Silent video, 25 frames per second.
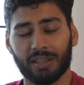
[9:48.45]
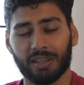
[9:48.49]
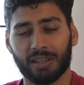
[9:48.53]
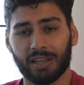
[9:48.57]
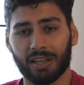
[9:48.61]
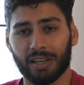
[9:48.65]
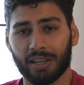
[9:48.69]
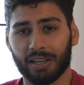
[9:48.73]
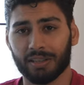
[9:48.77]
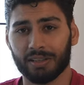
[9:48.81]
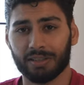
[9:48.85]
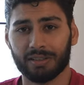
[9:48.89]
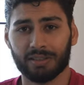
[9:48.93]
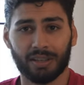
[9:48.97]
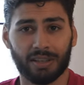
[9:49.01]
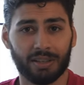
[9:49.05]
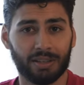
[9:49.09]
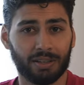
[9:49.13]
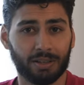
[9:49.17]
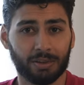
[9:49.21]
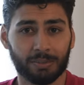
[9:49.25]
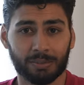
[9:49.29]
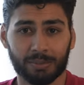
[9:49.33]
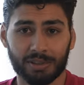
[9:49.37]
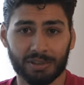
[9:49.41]
and I
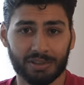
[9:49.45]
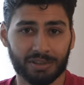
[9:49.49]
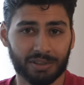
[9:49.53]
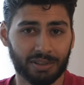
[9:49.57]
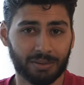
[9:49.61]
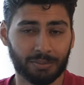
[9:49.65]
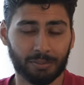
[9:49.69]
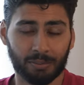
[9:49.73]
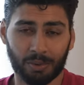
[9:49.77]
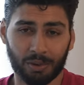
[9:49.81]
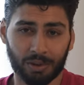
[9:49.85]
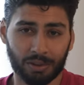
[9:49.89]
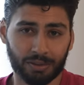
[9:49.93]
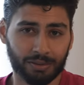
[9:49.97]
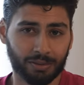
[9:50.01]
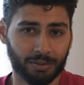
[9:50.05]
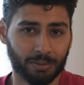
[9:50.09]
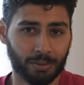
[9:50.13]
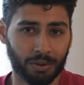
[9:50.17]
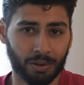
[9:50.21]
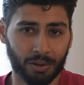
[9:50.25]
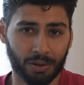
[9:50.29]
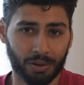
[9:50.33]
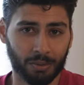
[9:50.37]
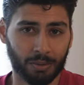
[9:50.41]
hope to see more from
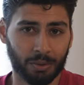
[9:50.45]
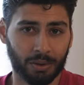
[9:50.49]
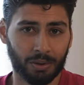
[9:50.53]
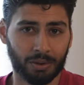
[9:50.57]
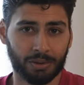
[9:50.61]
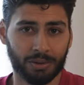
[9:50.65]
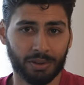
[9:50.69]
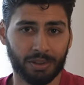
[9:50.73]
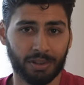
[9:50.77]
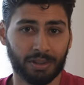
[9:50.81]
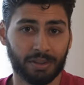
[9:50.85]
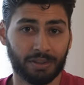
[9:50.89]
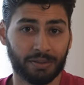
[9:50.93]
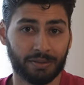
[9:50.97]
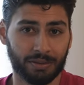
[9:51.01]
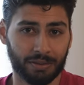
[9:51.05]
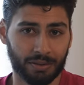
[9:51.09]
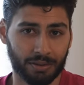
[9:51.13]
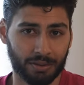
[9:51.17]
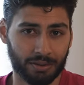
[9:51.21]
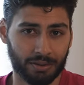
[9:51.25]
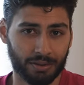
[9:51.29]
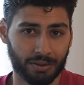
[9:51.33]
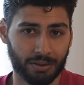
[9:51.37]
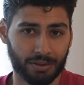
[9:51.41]
Orwo in the
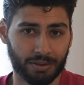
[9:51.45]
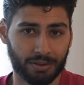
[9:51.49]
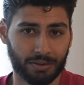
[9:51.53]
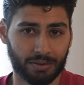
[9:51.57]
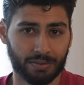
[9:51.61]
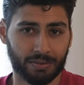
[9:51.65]
future.